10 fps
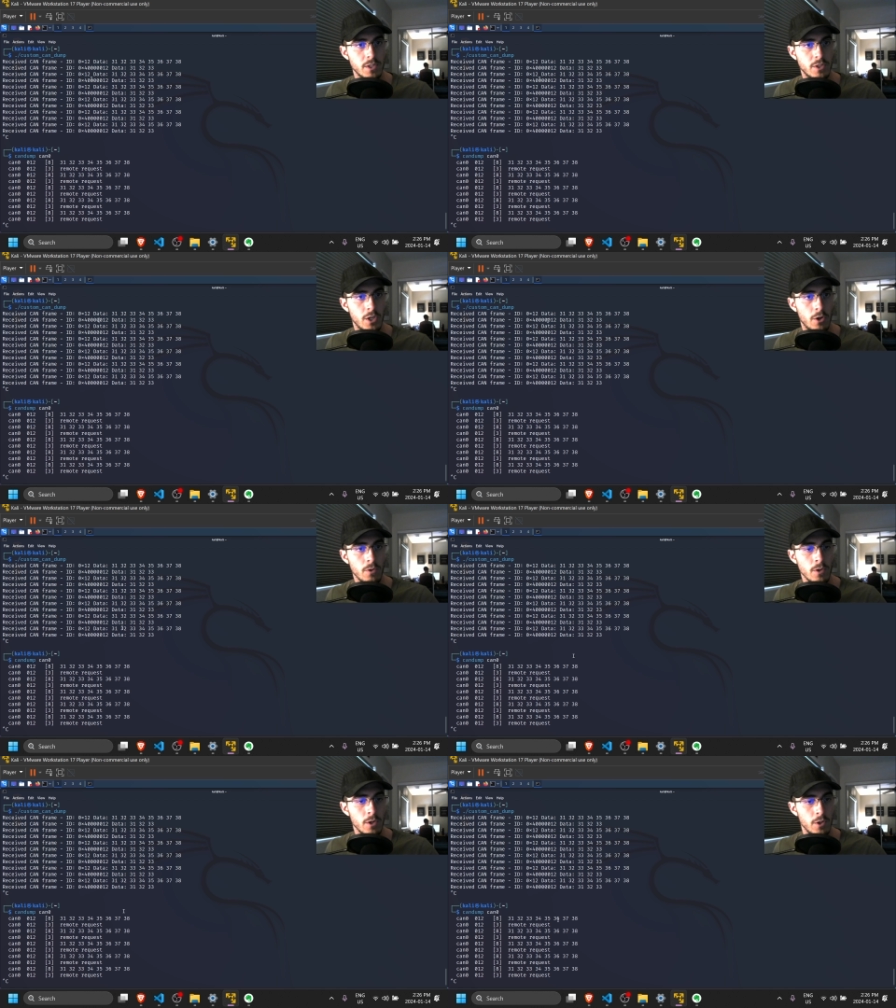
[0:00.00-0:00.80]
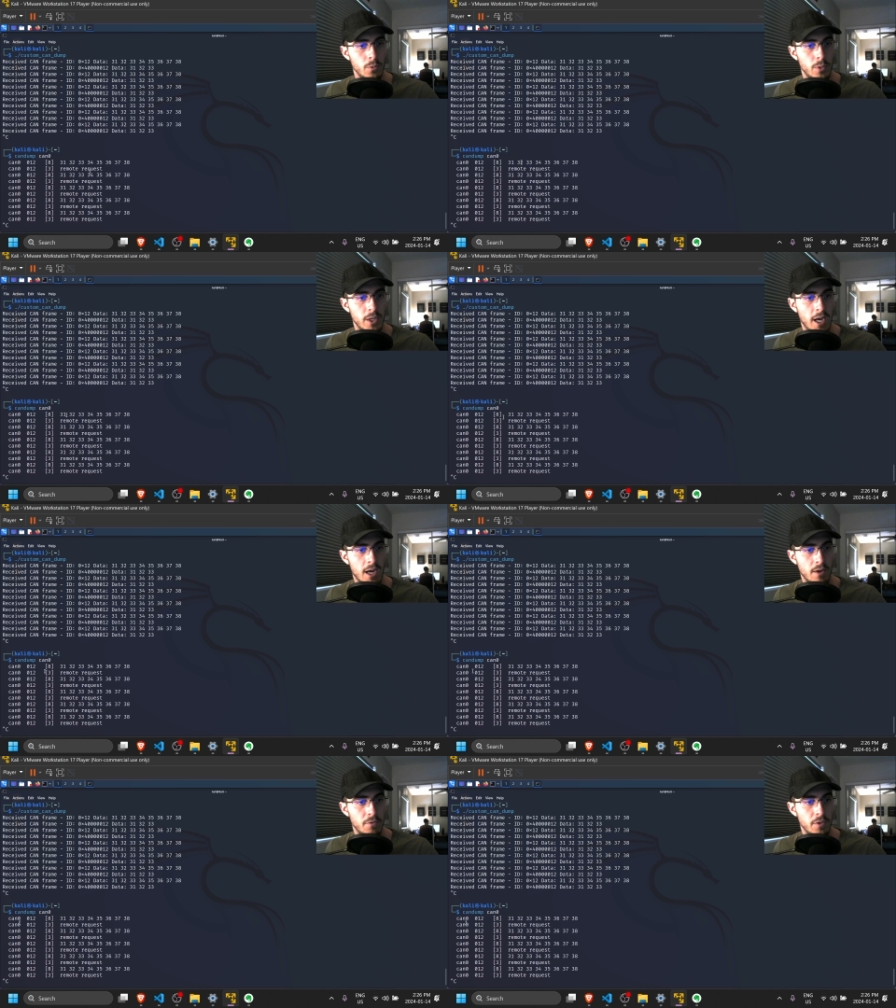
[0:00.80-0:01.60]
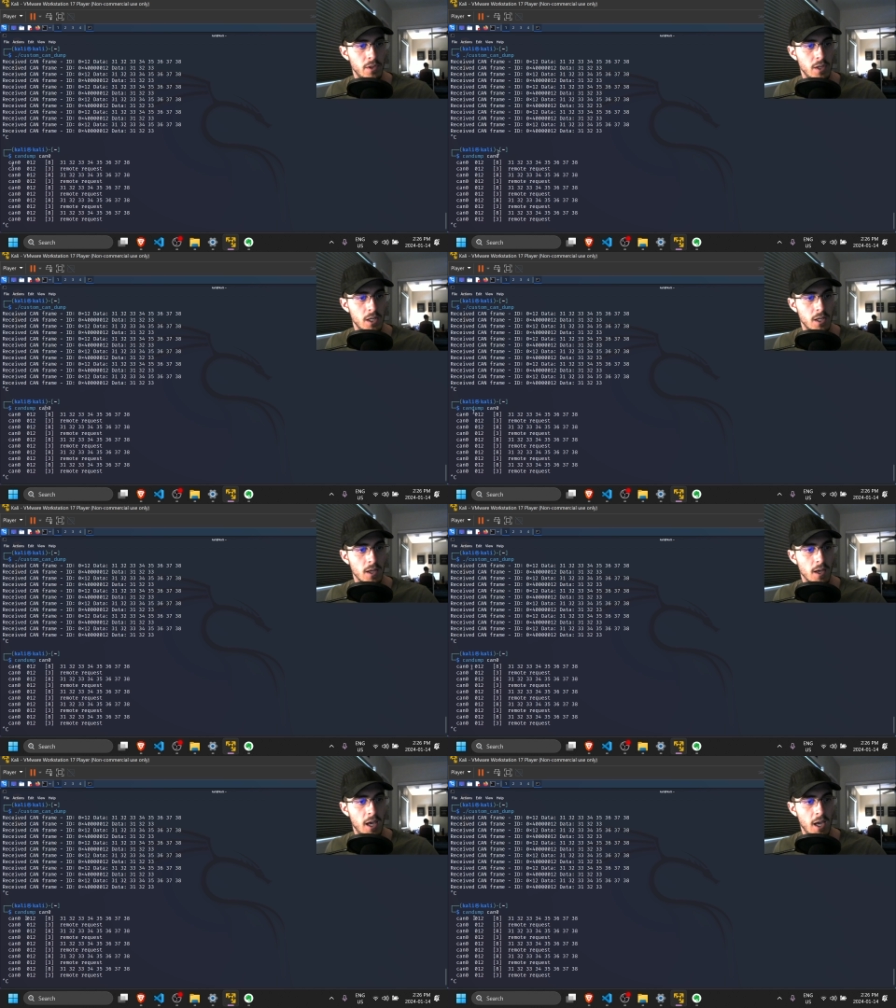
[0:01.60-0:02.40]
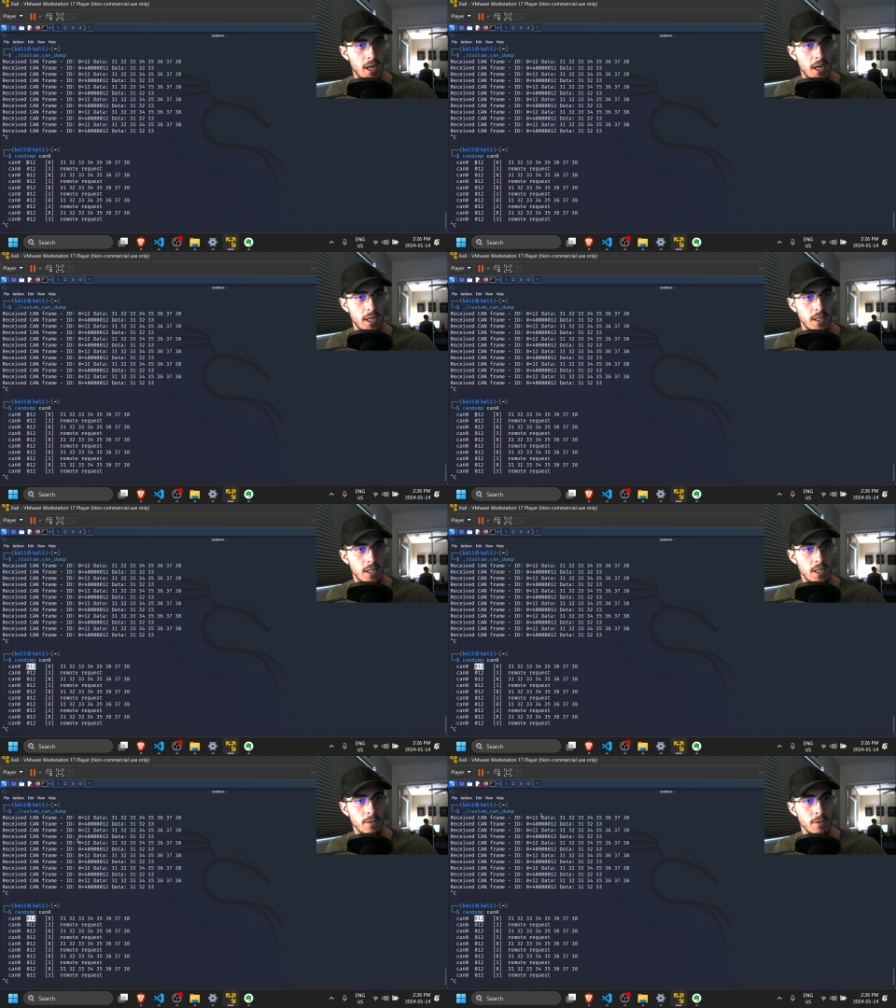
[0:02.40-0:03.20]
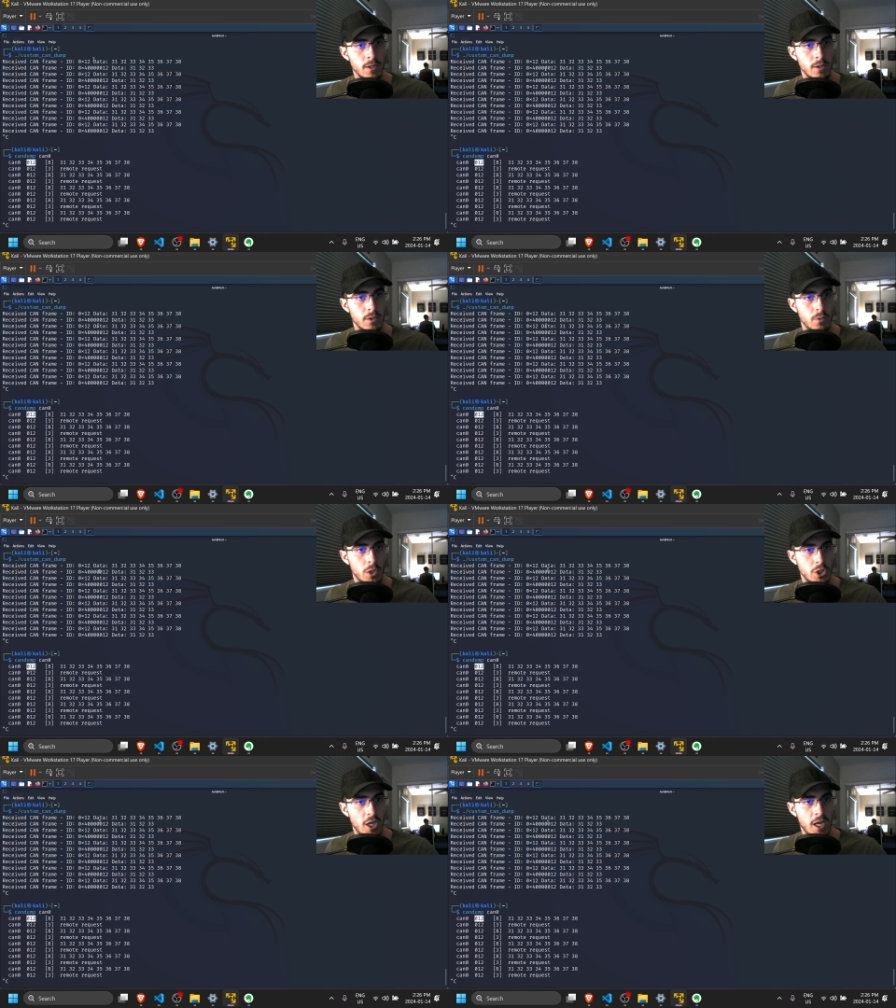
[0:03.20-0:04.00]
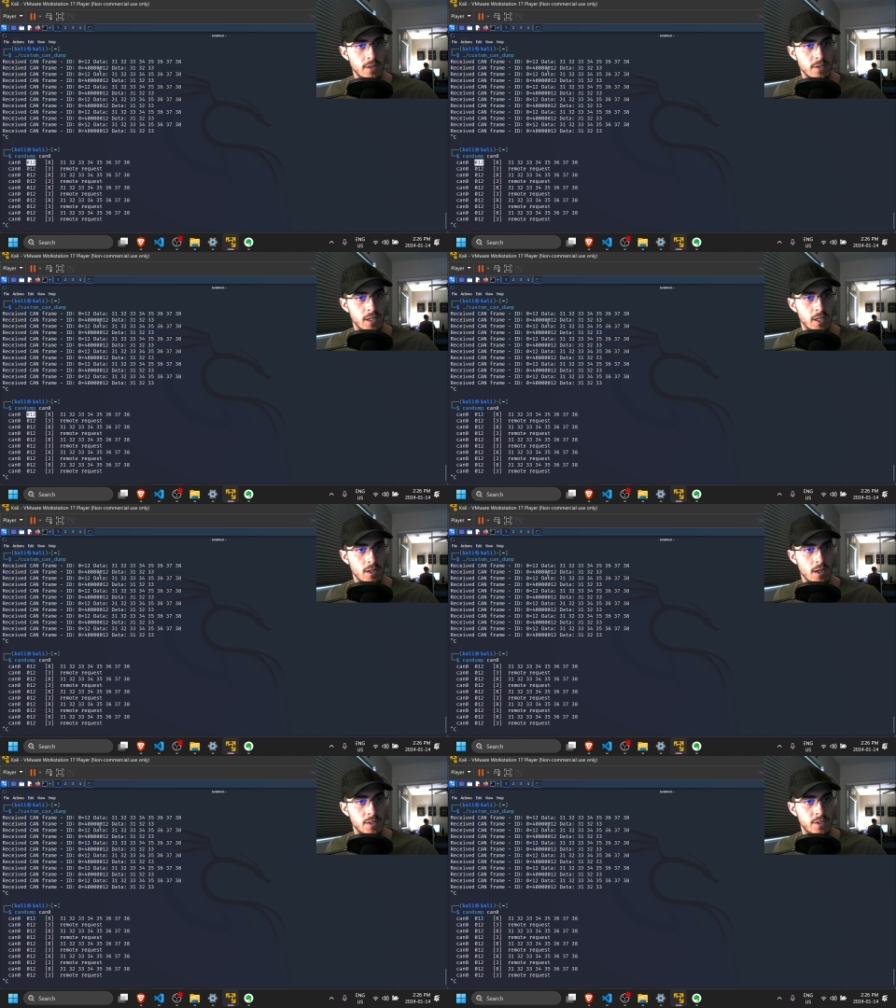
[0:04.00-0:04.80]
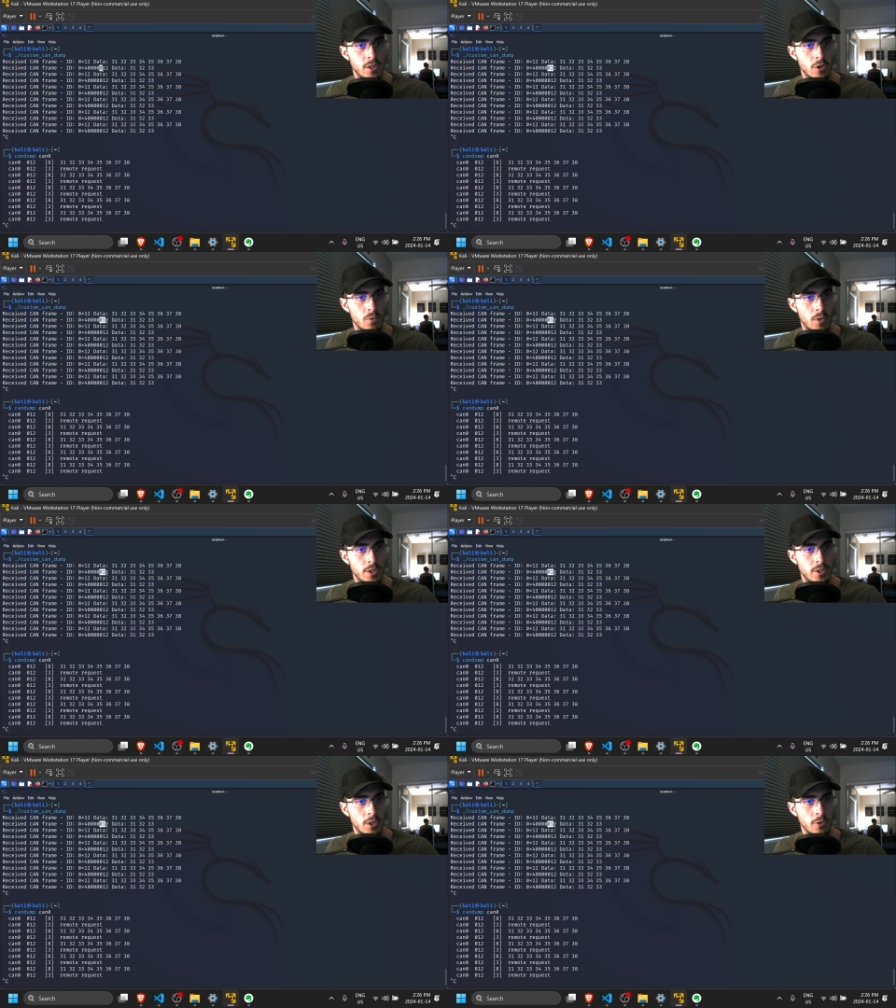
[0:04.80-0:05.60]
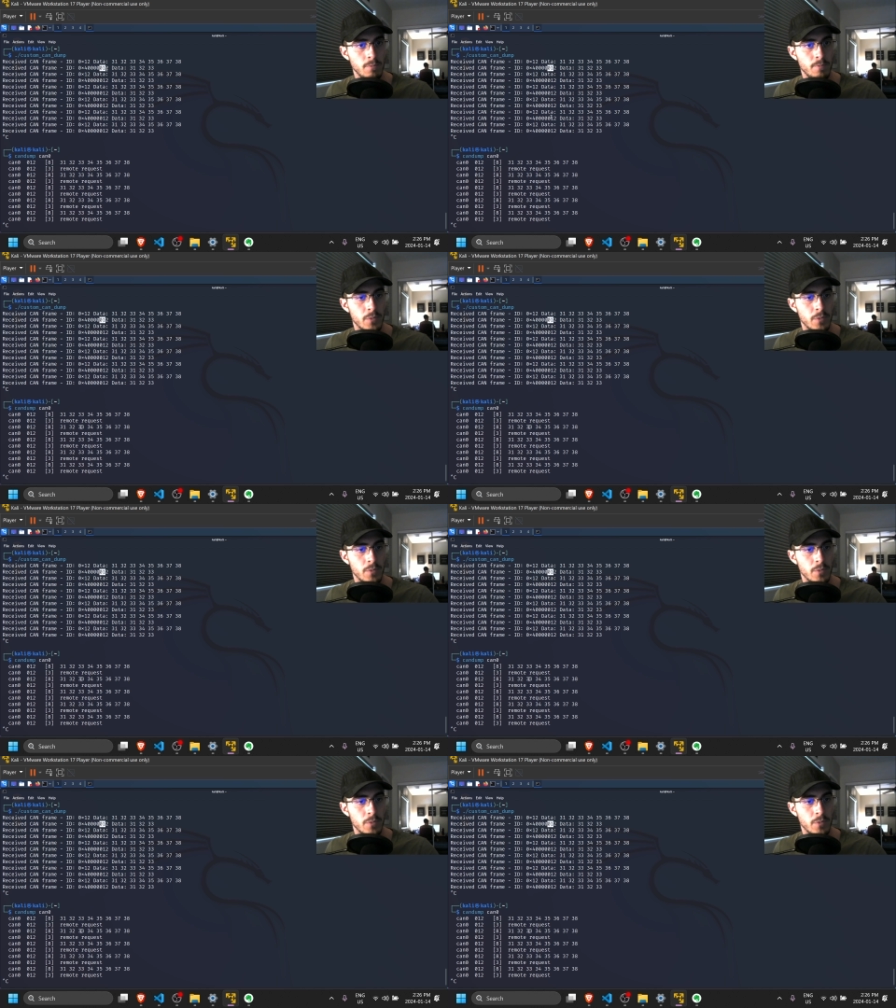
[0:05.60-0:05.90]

So we have the can ID, which ends in 012.